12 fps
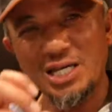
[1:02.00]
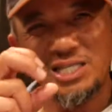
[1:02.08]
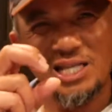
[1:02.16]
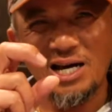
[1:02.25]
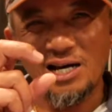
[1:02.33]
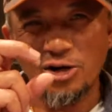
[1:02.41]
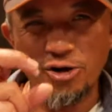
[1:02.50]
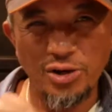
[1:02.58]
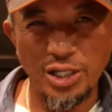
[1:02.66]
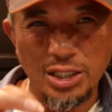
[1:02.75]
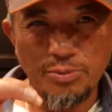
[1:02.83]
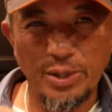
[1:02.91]
To get the
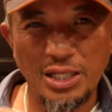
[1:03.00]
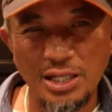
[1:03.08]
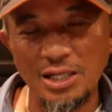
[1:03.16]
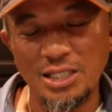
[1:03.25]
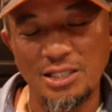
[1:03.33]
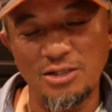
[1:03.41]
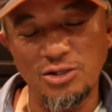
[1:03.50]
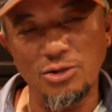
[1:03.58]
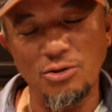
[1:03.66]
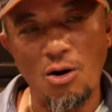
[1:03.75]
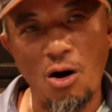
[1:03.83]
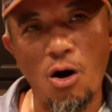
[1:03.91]
crispiness,
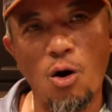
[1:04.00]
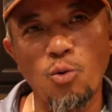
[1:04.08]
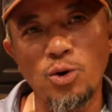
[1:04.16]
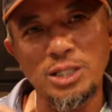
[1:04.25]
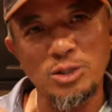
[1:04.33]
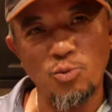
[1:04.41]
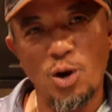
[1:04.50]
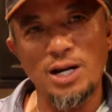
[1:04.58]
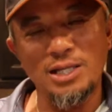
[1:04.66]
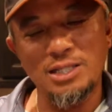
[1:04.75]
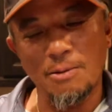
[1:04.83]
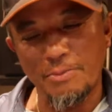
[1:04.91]
you always want
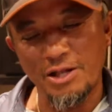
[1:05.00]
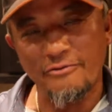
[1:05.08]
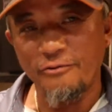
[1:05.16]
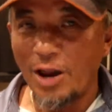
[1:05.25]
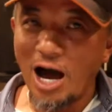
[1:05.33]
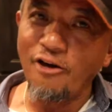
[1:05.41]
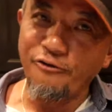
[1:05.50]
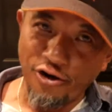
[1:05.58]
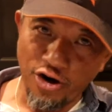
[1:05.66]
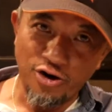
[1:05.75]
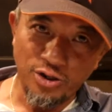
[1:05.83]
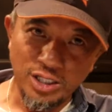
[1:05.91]
to dip in the flour
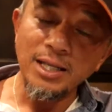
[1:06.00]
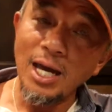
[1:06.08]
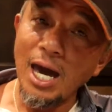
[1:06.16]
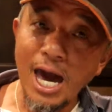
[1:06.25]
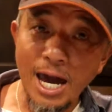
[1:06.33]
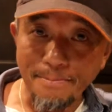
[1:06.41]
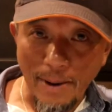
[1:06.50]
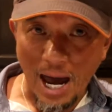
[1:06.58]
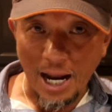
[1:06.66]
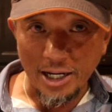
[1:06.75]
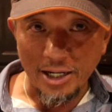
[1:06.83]
first, then the egg batter.